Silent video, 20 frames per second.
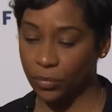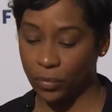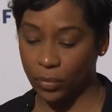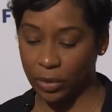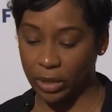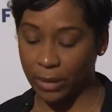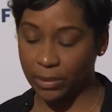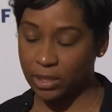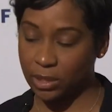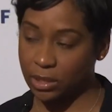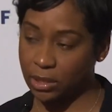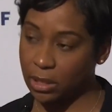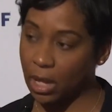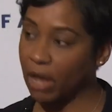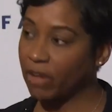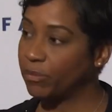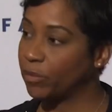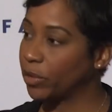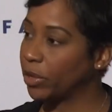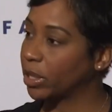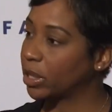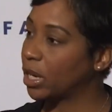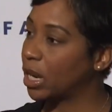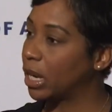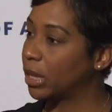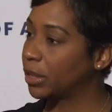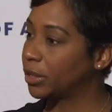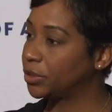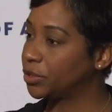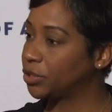when I was a sophomore at
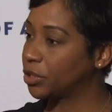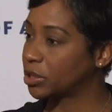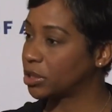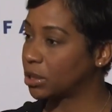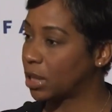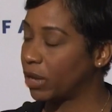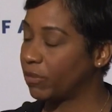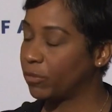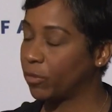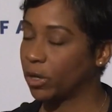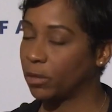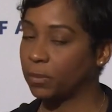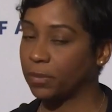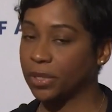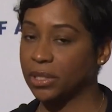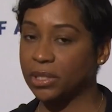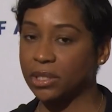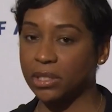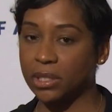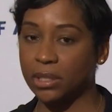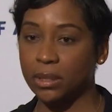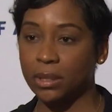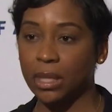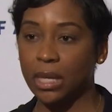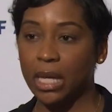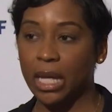college, a sophomore at Princeton.